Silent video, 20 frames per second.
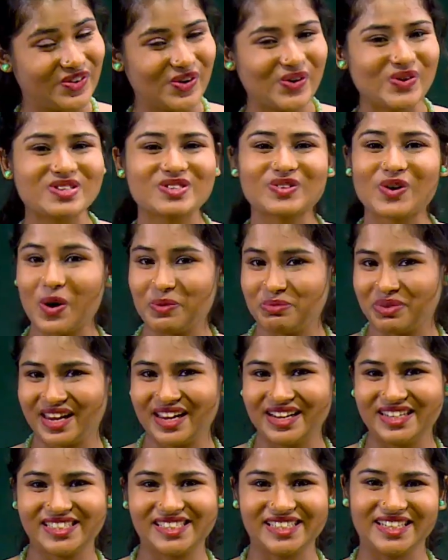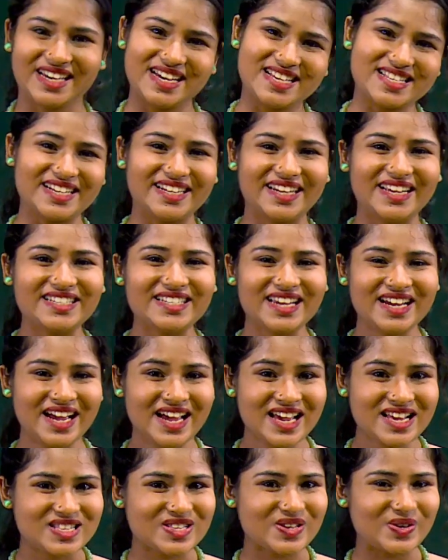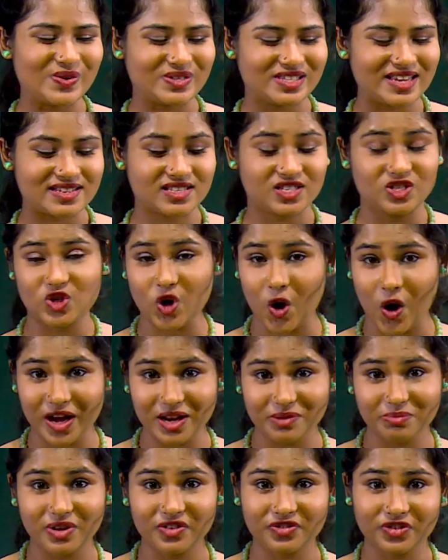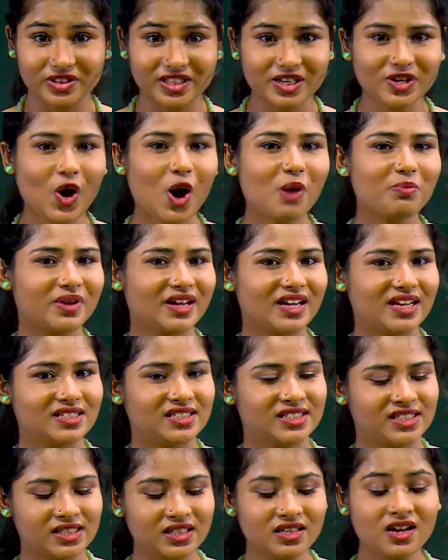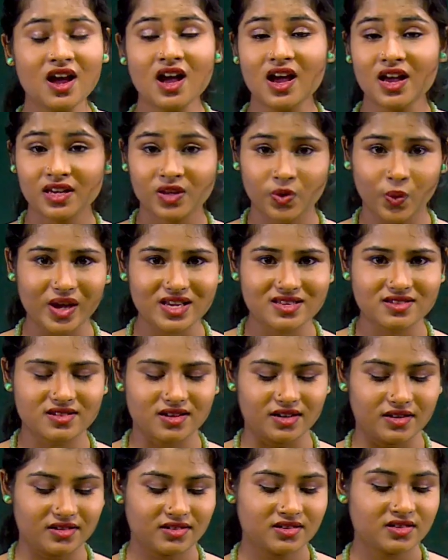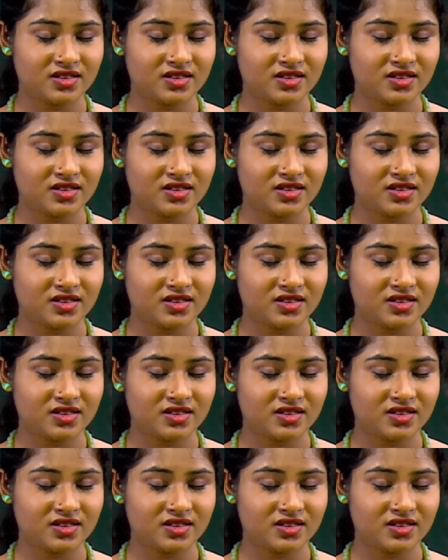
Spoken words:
course, comprehension, isn't it? So, just join me for the comprehension question.